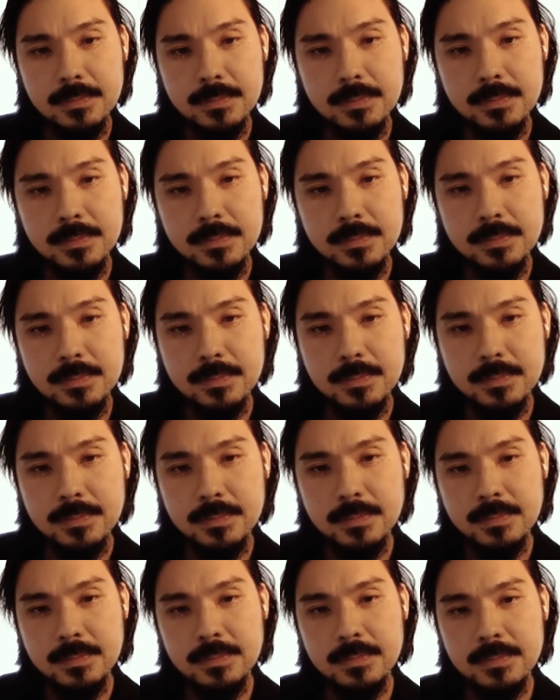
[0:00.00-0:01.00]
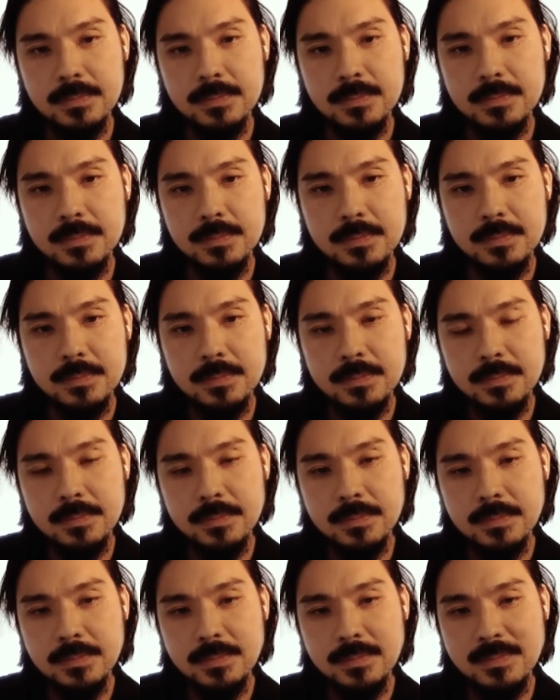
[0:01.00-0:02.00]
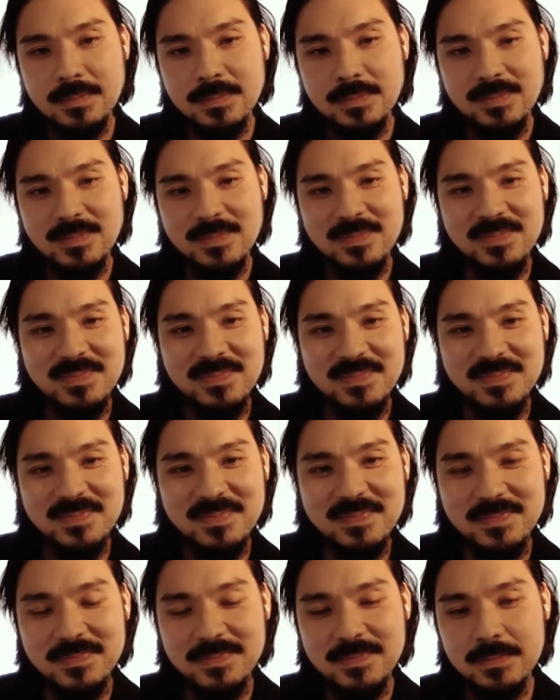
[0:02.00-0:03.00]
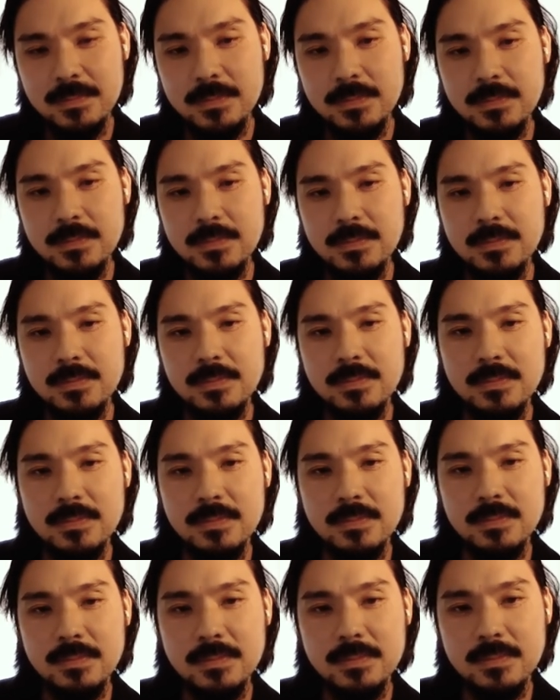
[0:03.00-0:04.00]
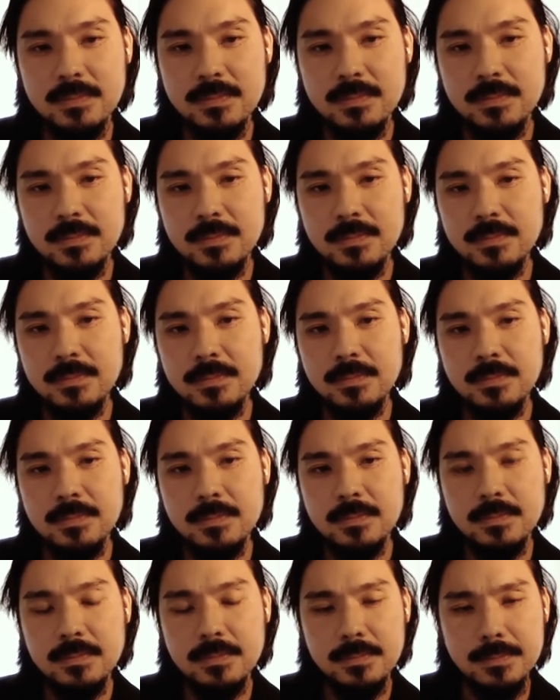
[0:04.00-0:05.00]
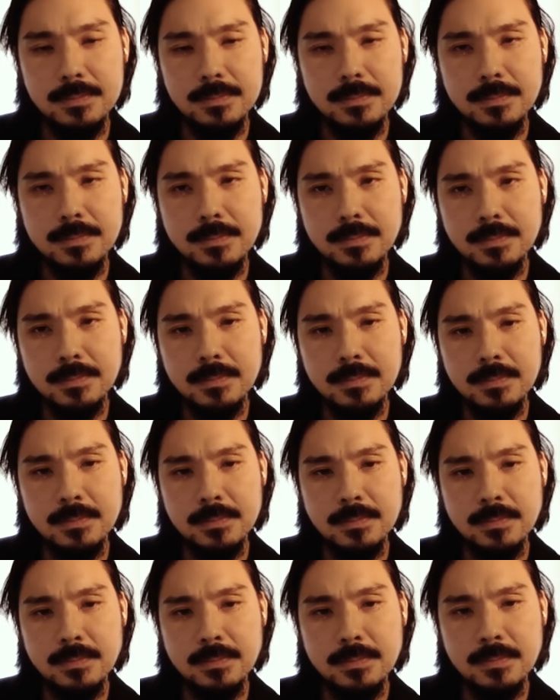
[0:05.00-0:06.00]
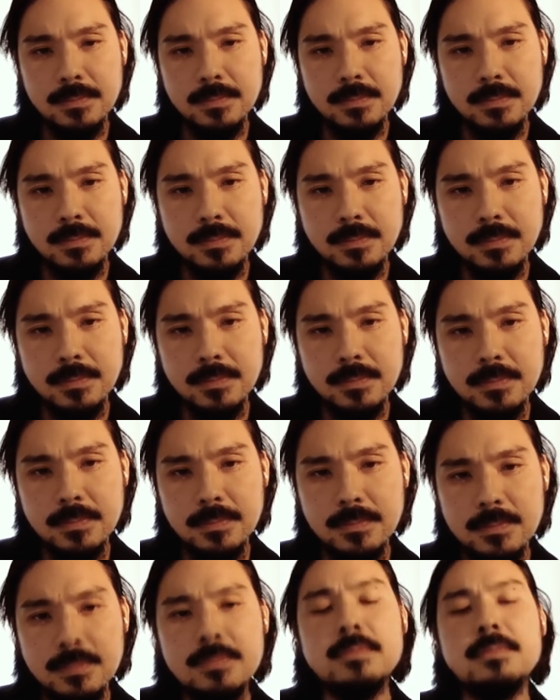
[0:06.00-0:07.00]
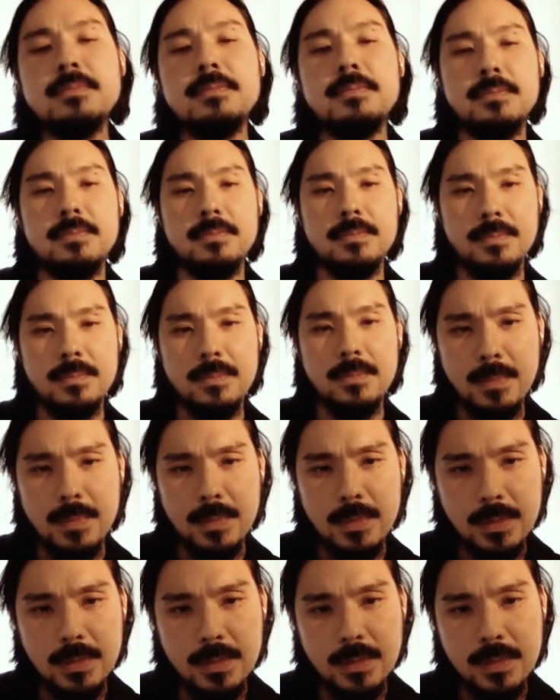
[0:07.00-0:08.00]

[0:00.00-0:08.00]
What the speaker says: (silent)